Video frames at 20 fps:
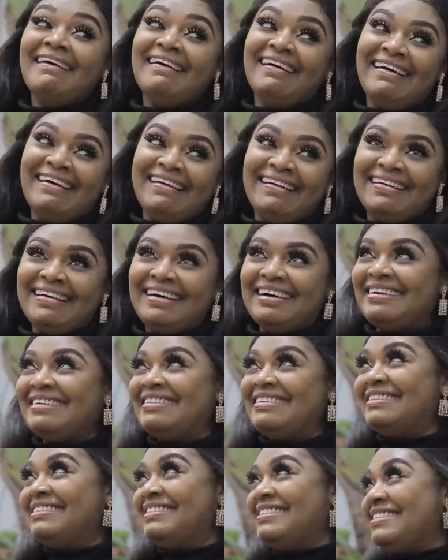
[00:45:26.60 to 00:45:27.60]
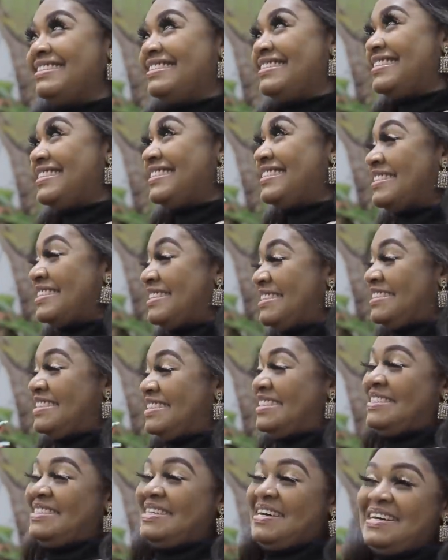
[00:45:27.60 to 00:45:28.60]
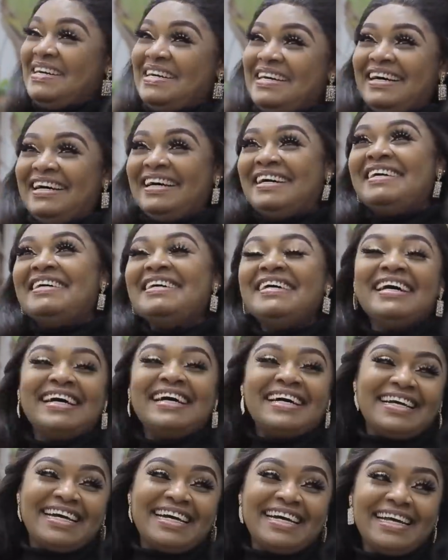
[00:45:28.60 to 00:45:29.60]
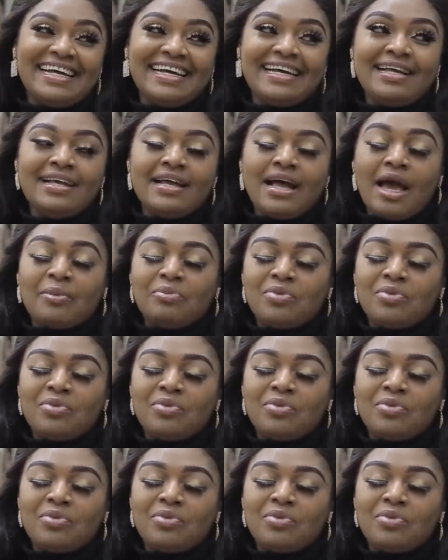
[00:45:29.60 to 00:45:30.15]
be like. So don't forget, video call all the time. Promise.